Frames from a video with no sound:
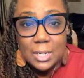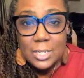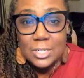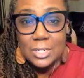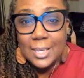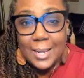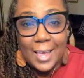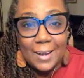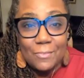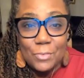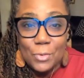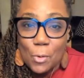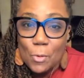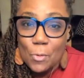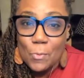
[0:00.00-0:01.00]
to get out of
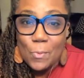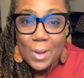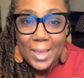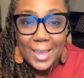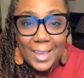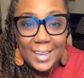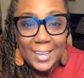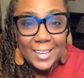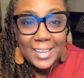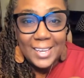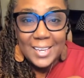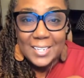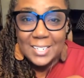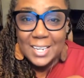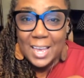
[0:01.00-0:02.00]
your own way,
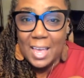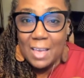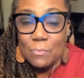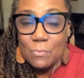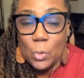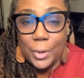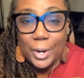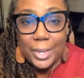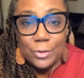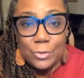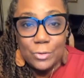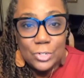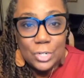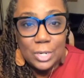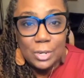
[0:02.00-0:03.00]
to have more
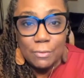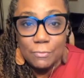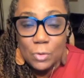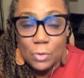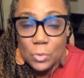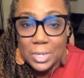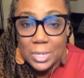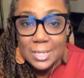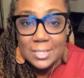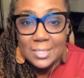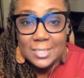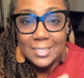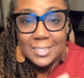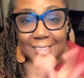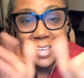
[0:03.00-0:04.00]
energy and
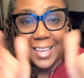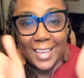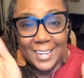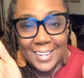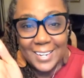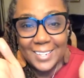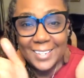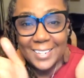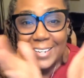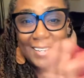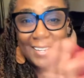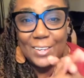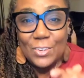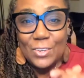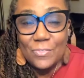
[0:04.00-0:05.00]
focus, then
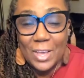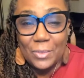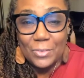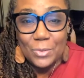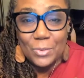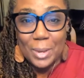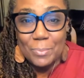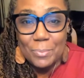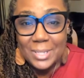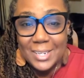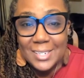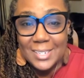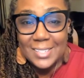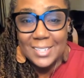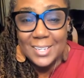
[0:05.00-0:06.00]
you found the right
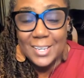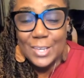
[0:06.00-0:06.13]
place.